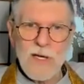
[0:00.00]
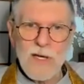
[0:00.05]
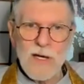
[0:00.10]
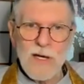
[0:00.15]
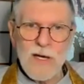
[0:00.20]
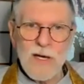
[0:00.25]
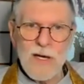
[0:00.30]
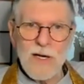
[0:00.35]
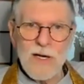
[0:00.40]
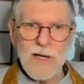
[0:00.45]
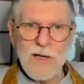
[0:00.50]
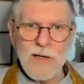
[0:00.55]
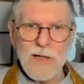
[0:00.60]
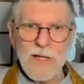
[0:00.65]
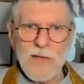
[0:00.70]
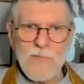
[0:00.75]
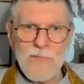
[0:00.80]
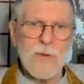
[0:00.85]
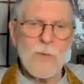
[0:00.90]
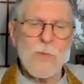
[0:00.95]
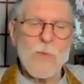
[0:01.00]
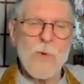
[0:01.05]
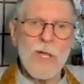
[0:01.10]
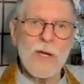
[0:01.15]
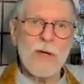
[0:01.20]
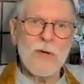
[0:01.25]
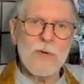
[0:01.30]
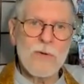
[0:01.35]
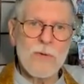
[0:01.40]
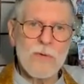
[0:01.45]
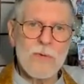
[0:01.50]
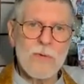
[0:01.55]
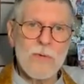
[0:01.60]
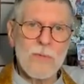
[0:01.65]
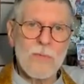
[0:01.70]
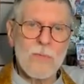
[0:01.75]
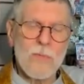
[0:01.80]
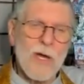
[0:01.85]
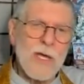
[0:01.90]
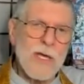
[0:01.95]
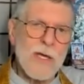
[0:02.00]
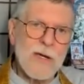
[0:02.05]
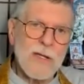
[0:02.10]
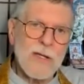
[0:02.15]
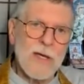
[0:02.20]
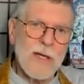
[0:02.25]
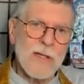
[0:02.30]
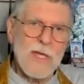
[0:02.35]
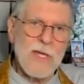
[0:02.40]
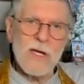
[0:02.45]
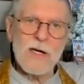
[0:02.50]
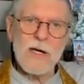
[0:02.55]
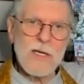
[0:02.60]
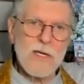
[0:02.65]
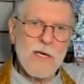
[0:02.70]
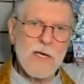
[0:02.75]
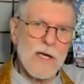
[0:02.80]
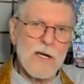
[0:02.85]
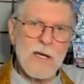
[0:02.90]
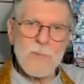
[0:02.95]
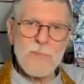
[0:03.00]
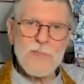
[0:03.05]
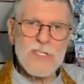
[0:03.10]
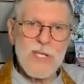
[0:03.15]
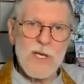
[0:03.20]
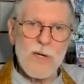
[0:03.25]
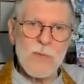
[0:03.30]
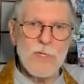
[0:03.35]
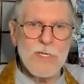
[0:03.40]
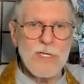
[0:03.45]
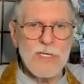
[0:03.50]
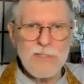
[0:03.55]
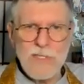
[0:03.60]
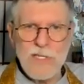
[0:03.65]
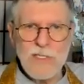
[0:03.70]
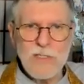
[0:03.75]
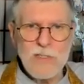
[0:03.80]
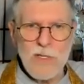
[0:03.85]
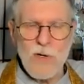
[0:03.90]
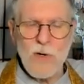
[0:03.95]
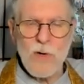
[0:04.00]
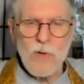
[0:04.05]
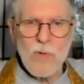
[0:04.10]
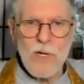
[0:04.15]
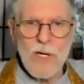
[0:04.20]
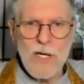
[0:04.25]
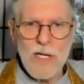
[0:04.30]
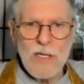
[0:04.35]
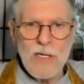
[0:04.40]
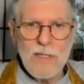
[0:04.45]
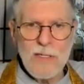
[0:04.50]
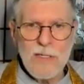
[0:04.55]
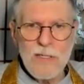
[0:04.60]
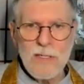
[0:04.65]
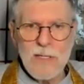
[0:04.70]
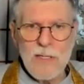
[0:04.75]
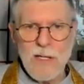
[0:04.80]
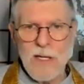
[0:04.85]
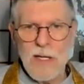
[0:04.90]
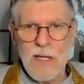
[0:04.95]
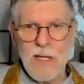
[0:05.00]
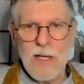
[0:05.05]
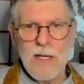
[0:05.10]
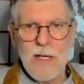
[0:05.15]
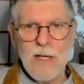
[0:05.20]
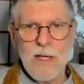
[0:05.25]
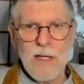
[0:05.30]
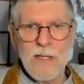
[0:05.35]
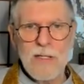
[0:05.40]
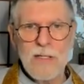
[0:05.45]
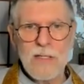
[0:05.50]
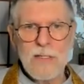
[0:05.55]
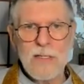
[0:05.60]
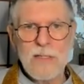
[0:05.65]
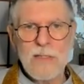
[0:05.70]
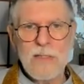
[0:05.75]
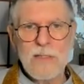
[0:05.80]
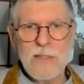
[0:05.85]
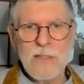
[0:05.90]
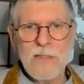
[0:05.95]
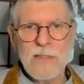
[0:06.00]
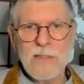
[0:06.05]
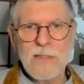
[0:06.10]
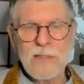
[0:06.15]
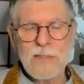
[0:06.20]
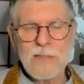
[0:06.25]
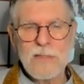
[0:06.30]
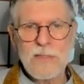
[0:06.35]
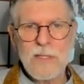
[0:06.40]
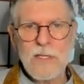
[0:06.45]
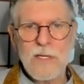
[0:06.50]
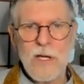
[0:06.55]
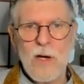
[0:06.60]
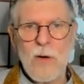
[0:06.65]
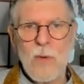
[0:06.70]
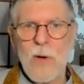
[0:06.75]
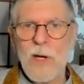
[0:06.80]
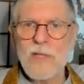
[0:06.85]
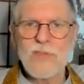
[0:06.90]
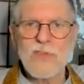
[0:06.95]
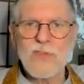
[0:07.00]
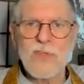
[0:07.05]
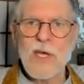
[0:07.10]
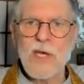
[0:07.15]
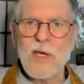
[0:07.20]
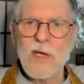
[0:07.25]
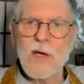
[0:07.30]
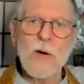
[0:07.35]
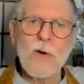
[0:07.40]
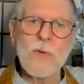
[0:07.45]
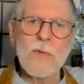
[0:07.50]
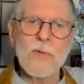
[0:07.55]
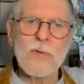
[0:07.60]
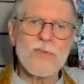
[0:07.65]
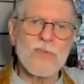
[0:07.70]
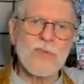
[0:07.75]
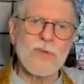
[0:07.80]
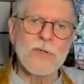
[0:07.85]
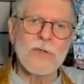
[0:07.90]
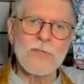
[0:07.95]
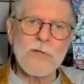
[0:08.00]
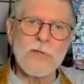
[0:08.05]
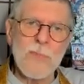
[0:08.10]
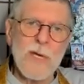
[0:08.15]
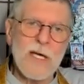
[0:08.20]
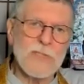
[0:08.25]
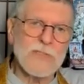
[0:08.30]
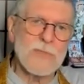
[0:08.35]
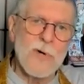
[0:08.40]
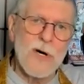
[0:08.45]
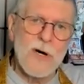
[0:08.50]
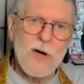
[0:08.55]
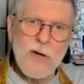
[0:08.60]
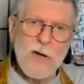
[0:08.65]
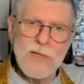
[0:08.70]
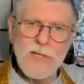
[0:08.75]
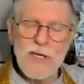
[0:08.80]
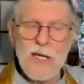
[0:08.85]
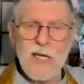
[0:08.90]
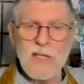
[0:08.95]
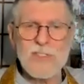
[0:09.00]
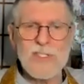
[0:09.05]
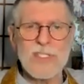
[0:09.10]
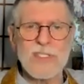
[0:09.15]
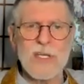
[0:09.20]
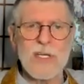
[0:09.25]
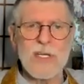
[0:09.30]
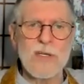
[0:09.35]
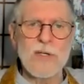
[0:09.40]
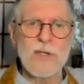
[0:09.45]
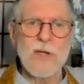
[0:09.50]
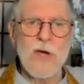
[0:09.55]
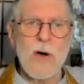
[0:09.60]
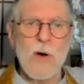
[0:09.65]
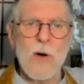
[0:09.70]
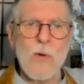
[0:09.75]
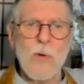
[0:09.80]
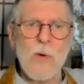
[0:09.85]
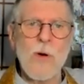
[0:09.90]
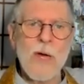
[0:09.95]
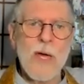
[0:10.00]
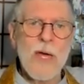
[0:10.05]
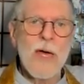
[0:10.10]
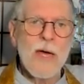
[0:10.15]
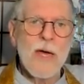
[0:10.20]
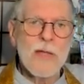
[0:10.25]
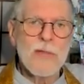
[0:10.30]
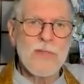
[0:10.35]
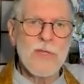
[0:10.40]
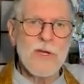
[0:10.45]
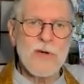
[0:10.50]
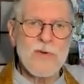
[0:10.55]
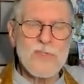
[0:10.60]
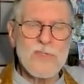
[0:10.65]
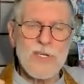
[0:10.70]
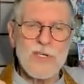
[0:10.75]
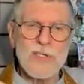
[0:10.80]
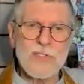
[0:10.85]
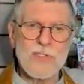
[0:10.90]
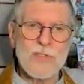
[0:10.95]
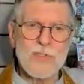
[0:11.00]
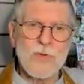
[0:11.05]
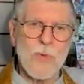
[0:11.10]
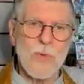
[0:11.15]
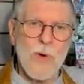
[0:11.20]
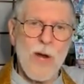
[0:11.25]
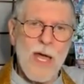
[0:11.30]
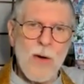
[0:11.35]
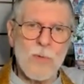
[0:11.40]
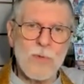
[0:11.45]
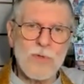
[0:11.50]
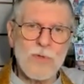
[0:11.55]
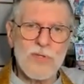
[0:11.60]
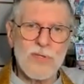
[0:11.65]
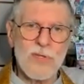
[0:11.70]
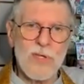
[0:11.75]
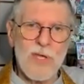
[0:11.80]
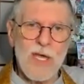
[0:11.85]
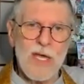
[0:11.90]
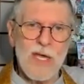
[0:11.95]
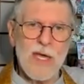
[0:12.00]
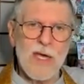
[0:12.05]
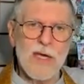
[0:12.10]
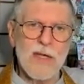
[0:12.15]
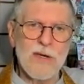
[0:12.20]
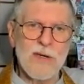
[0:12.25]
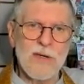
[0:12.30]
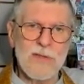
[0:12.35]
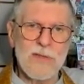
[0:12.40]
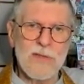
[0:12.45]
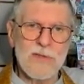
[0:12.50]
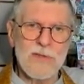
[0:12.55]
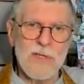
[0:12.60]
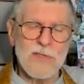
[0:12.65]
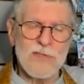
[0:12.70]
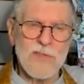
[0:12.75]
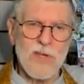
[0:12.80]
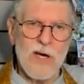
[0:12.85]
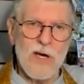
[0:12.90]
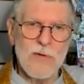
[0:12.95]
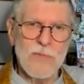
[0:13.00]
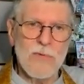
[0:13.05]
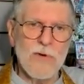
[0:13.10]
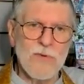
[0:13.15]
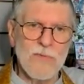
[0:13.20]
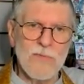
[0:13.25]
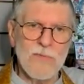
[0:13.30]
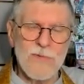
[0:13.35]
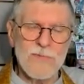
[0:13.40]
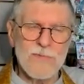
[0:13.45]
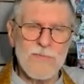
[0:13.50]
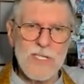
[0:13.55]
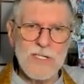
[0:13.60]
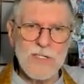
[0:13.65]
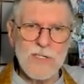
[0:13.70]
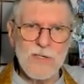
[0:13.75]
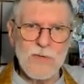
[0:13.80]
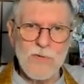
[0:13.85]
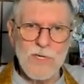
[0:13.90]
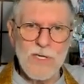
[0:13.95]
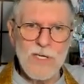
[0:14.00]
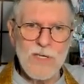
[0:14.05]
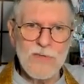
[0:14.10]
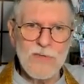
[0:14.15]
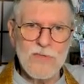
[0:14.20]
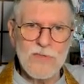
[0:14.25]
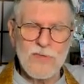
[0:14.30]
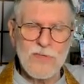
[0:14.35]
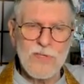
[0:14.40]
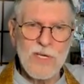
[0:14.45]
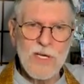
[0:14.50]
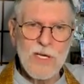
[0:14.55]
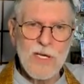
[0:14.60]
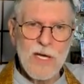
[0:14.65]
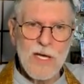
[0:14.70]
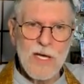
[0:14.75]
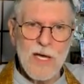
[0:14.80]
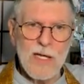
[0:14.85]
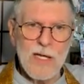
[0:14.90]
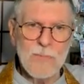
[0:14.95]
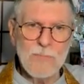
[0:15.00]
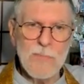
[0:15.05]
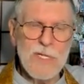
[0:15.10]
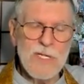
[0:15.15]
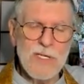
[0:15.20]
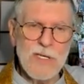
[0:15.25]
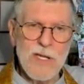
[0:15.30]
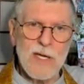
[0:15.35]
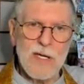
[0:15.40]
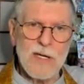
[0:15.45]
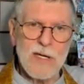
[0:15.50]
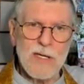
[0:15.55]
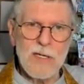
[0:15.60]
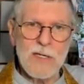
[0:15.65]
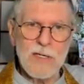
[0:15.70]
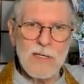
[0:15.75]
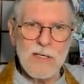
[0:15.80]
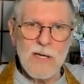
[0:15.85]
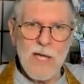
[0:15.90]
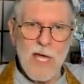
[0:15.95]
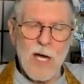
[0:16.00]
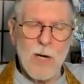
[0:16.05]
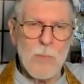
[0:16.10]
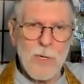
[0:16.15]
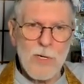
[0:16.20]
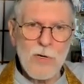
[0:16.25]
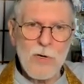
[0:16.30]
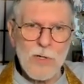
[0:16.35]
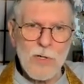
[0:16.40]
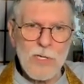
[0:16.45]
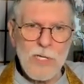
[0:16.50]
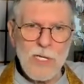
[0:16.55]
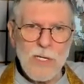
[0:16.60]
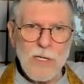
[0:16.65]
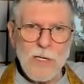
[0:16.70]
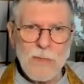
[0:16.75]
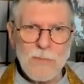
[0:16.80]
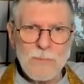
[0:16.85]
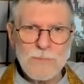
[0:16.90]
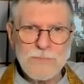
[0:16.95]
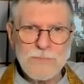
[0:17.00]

Uh, if it went right, and then I got upset when it didn't go right. And, you know, I'd say, oh, the sun will come out tomorrow. And the next thing you know, there's a drought and it's 115 degrees at midnight in Albuquerque.